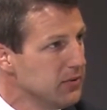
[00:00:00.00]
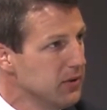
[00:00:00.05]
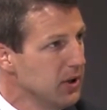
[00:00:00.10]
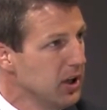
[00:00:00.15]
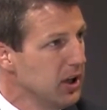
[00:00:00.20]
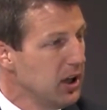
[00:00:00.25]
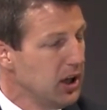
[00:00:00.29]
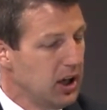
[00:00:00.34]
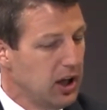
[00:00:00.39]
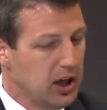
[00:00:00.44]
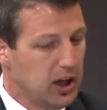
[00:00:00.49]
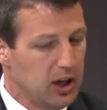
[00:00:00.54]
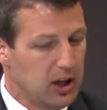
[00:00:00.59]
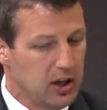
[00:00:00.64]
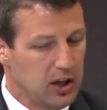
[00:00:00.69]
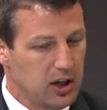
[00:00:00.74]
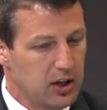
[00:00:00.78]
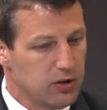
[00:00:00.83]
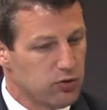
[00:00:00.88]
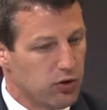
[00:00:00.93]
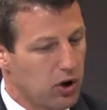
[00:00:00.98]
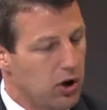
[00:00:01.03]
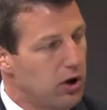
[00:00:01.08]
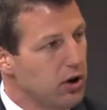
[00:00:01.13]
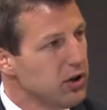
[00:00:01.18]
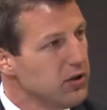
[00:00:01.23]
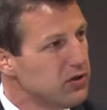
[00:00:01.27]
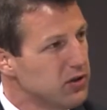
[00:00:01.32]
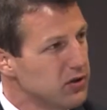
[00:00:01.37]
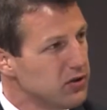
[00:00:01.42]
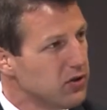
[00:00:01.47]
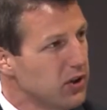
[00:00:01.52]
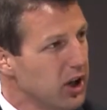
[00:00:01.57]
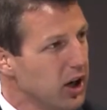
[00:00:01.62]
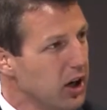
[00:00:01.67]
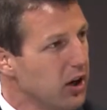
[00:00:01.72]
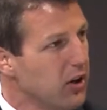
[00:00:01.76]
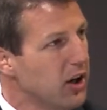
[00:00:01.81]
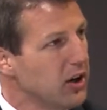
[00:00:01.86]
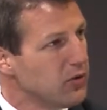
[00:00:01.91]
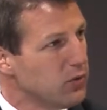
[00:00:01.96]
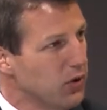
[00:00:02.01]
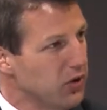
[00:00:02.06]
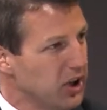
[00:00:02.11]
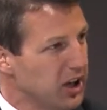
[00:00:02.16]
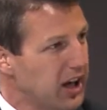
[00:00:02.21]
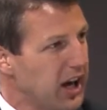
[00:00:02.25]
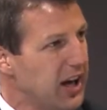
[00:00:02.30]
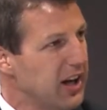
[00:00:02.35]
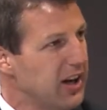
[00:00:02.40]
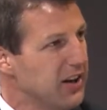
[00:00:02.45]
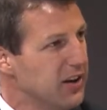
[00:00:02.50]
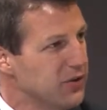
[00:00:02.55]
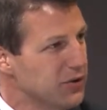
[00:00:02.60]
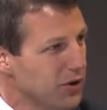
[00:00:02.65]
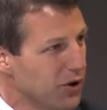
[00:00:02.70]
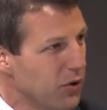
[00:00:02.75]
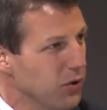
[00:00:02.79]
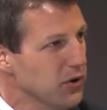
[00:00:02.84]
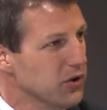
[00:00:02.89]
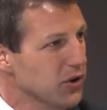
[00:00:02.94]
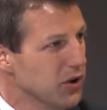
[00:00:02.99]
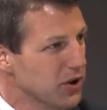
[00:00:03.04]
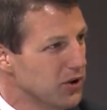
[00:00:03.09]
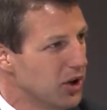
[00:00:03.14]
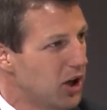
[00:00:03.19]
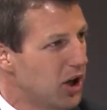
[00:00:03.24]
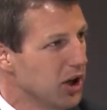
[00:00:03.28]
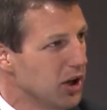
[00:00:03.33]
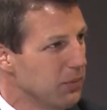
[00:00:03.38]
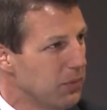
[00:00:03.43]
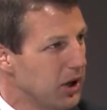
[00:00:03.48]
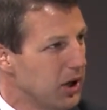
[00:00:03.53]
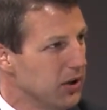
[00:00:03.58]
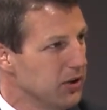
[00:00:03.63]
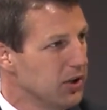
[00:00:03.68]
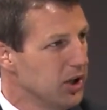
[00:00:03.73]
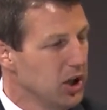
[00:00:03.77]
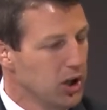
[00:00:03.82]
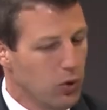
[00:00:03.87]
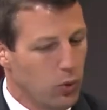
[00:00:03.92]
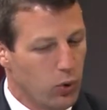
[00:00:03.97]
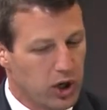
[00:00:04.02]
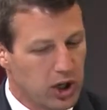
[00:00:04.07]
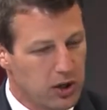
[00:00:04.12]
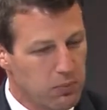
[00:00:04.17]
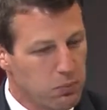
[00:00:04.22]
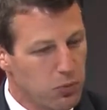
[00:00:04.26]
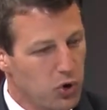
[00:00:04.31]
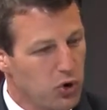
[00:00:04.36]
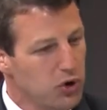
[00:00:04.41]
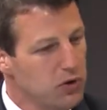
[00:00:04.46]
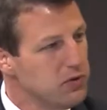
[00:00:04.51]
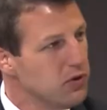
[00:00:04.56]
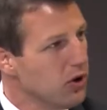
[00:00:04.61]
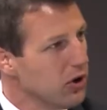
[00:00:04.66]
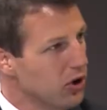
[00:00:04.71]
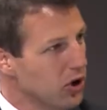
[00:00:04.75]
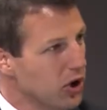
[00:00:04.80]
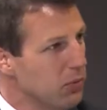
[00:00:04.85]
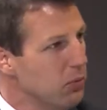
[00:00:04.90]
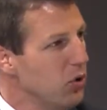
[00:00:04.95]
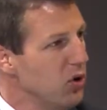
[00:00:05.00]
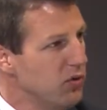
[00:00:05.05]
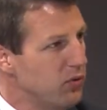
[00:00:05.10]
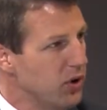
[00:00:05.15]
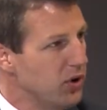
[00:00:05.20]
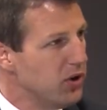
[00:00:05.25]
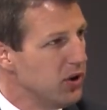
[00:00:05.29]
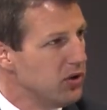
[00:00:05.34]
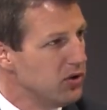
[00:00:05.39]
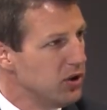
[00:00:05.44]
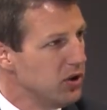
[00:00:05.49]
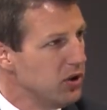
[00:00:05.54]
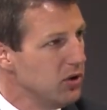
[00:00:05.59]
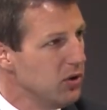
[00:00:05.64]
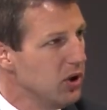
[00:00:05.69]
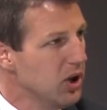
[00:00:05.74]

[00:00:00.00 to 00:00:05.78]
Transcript: Mm-hmm. And as long as it's there, that's what the candidates are always going to talk about. Right. When it moves, they're going to move with it too.